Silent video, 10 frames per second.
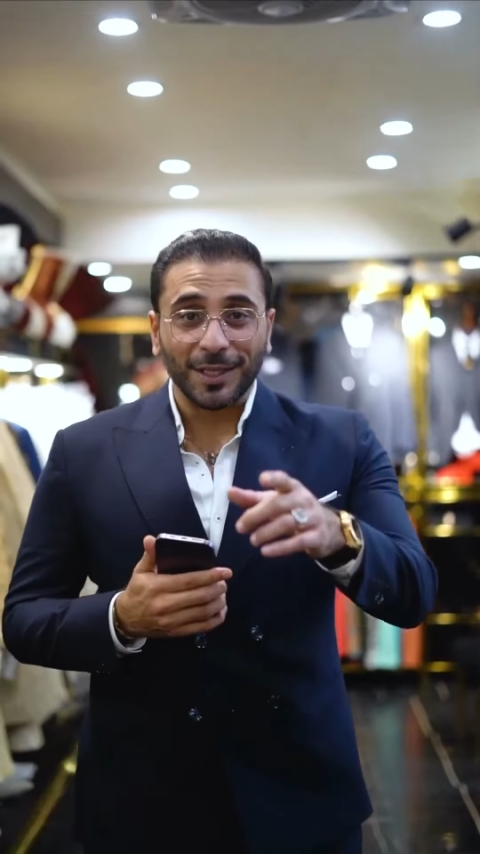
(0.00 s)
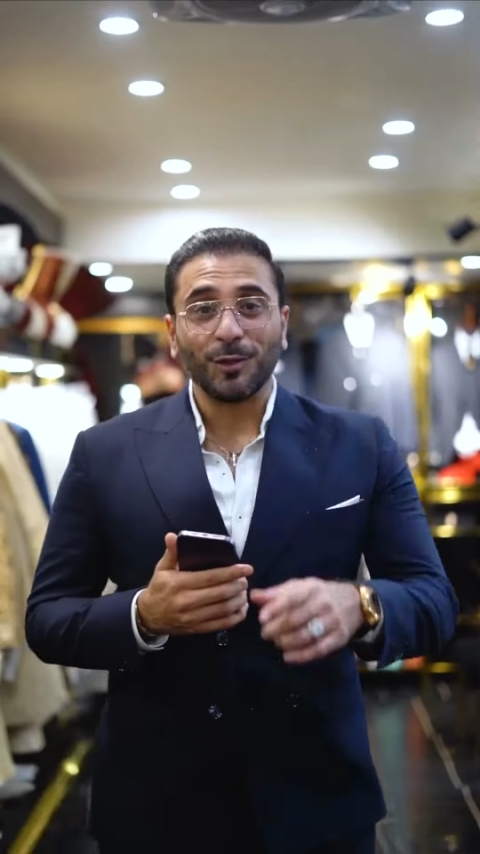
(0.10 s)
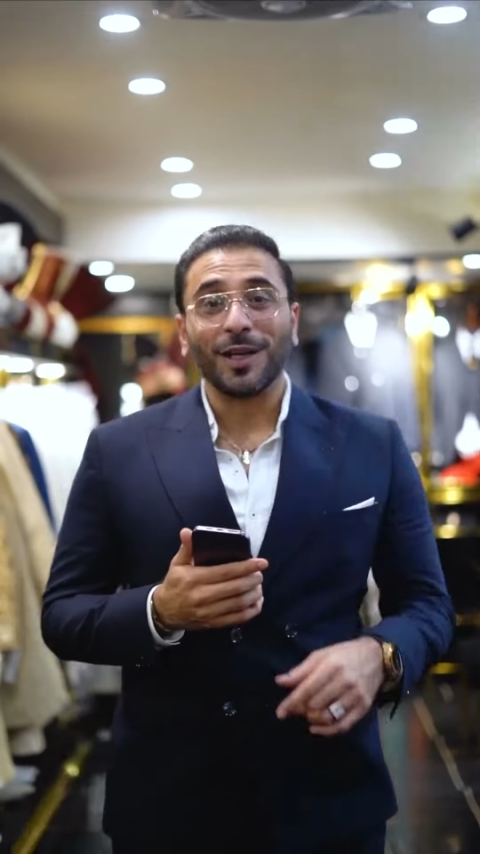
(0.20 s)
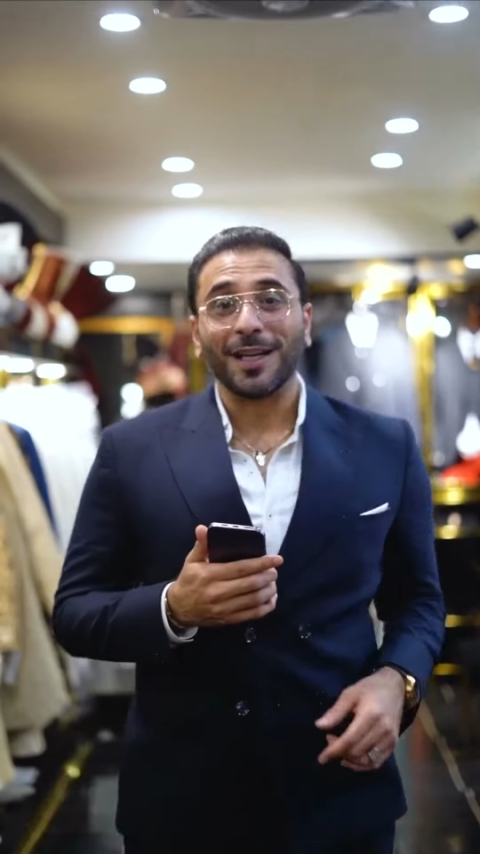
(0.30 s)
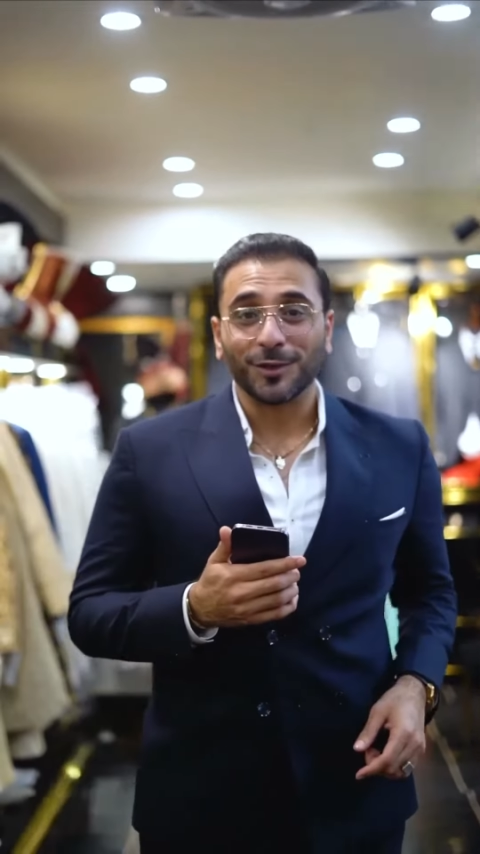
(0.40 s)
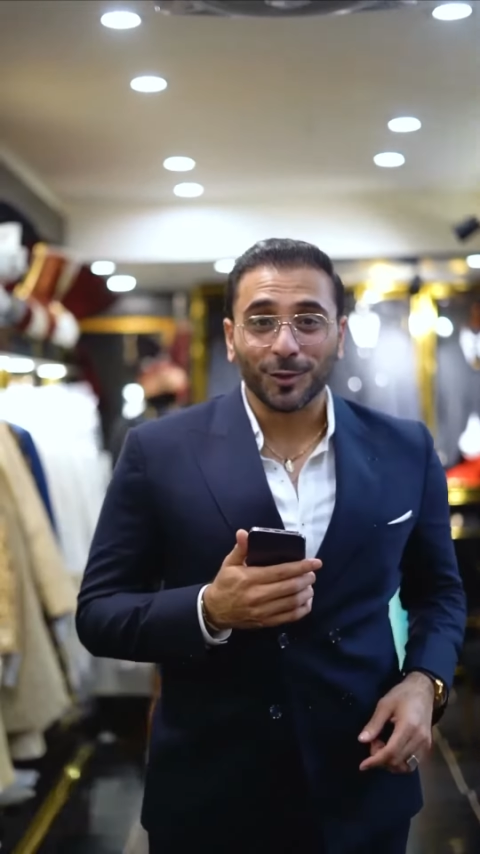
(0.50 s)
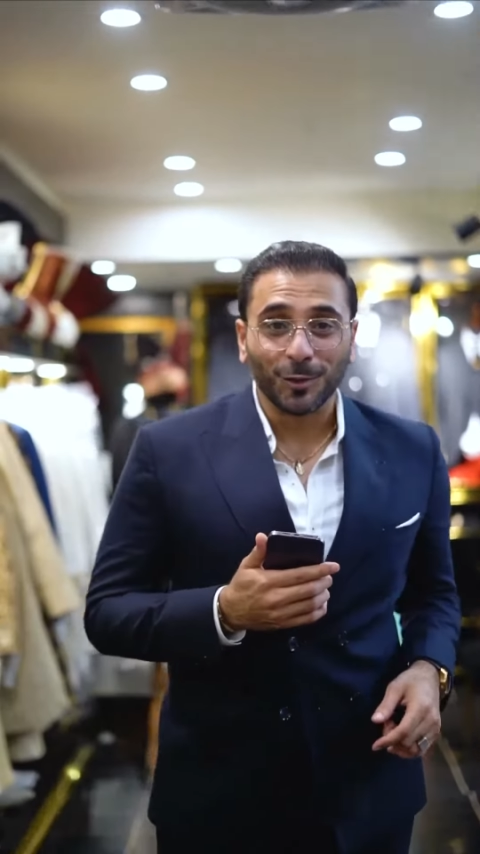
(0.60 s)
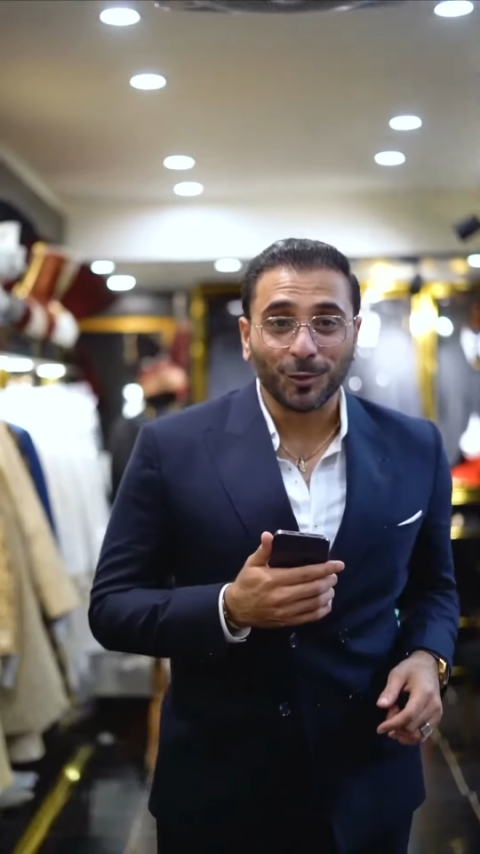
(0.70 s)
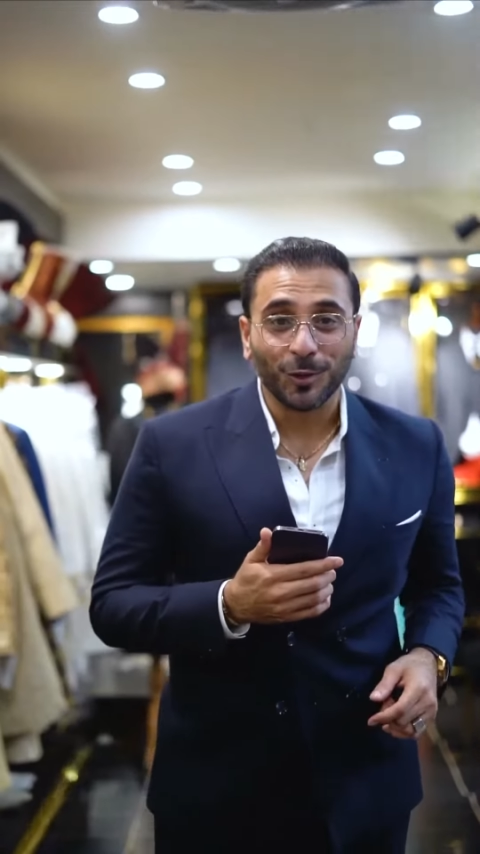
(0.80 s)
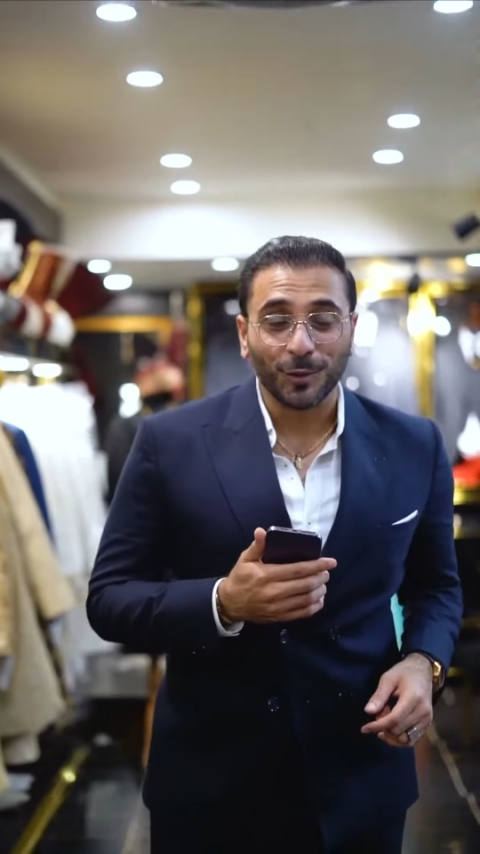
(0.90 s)
you guys
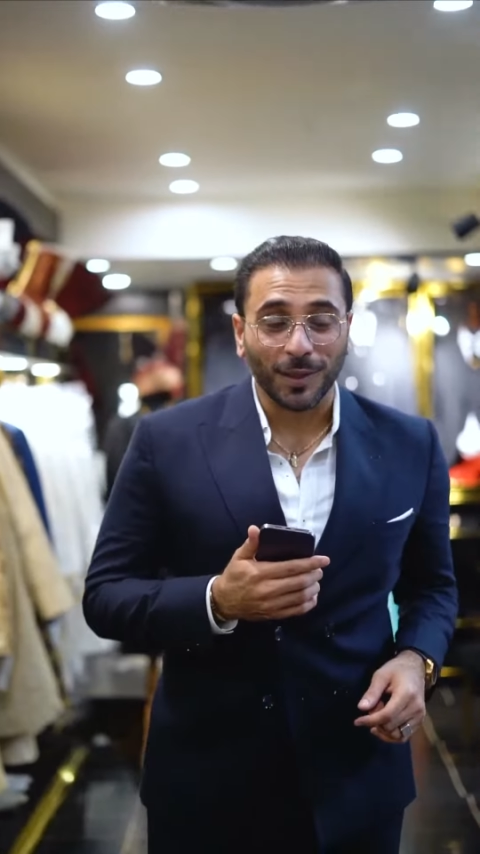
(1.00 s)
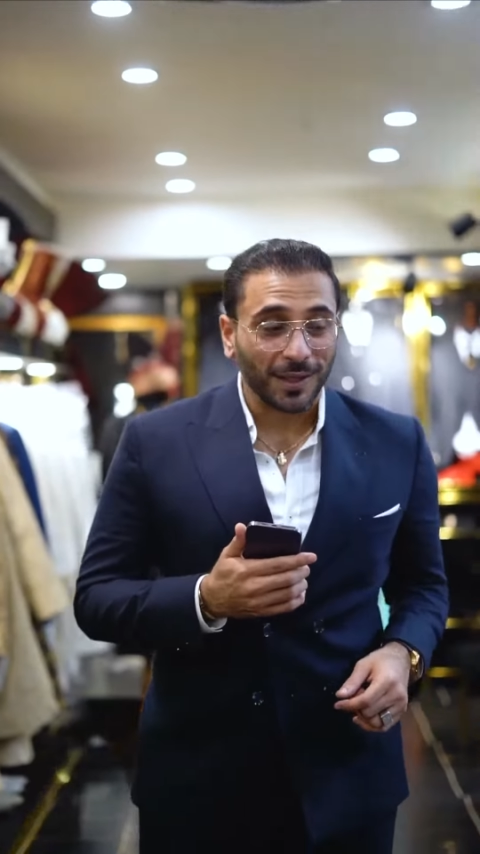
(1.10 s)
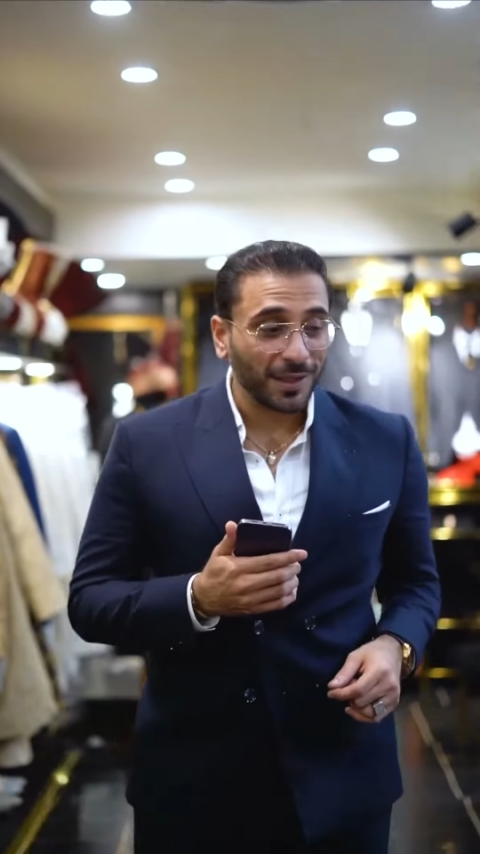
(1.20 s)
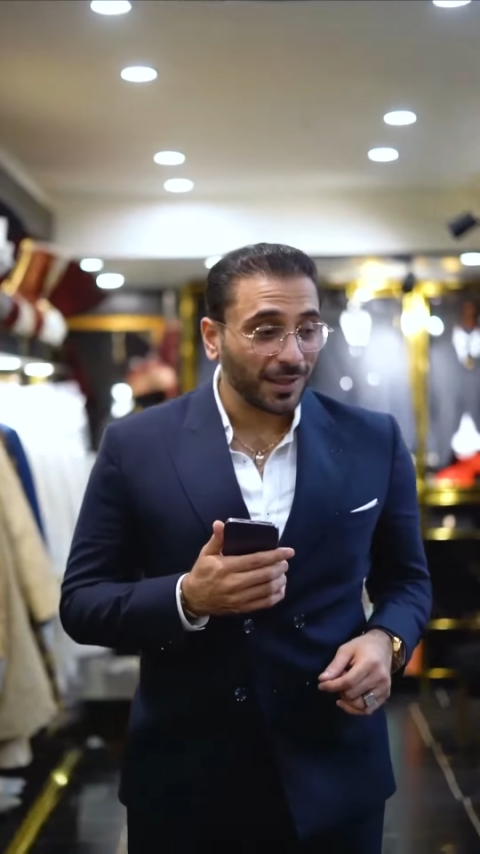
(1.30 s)
know who you are.